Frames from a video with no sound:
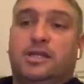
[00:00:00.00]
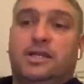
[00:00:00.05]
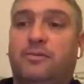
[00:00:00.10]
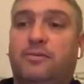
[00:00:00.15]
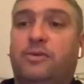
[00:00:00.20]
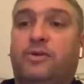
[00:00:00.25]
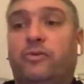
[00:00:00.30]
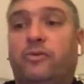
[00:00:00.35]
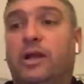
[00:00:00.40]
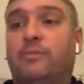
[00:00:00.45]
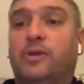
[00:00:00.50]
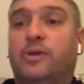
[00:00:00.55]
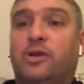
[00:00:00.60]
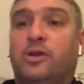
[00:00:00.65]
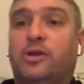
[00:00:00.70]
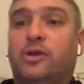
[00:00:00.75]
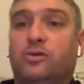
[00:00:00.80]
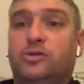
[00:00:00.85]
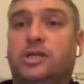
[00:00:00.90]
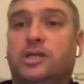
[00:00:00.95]
And I wouldn't let me
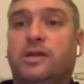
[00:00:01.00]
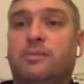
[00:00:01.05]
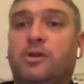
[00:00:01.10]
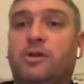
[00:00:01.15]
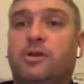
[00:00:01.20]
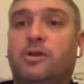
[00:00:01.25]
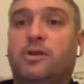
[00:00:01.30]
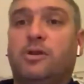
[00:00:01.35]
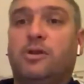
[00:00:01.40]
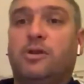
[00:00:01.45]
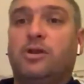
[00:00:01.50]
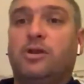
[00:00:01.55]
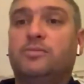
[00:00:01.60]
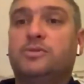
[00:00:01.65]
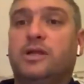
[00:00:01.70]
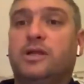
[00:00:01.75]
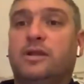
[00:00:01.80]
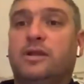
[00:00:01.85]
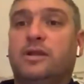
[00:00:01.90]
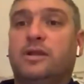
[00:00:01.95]
go to them clubs then
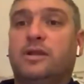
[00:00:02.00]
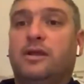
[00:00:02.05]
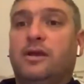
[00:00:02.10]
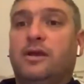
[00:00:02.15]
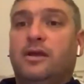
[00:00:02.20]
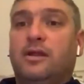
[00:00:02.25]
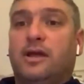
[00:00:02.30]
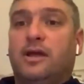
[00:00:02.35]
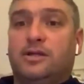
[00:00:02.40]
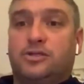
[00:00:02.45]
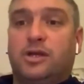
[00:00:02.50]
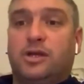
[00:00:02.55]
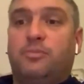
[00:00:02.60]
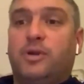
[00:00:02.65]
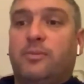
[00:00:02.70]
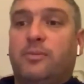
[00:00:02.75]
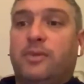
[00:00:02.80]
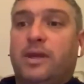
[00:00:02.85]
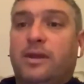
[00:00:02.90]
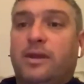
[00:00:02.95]
that are trying to bring me
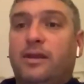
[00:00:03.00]
in.